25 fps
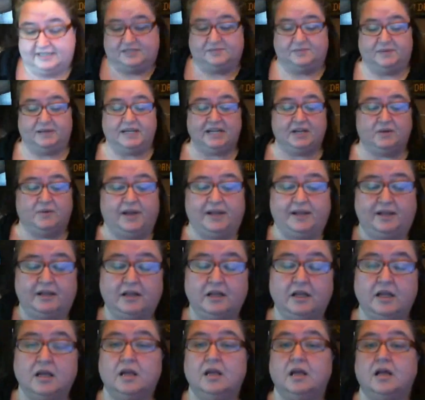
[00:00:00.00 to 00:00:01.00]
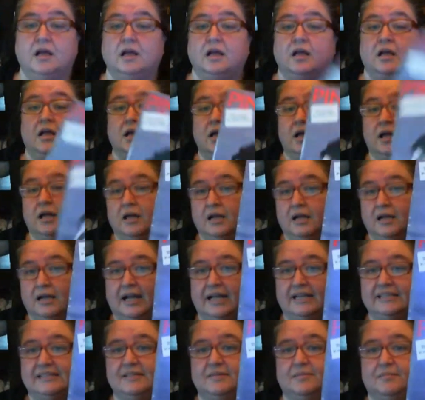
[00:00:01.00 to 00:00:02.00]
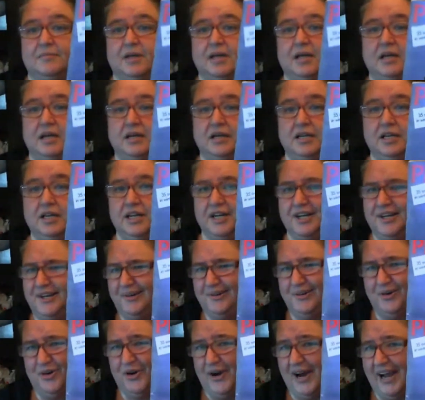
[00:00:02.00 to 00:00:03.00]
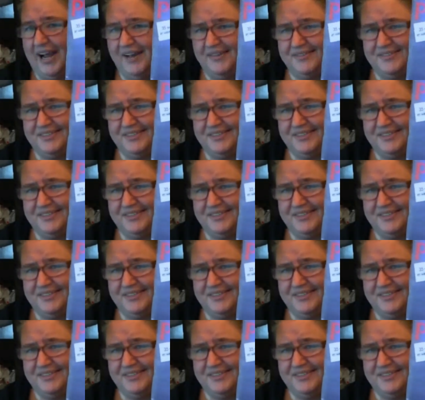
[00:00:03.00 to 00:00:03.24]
But anyway, got some, crafts.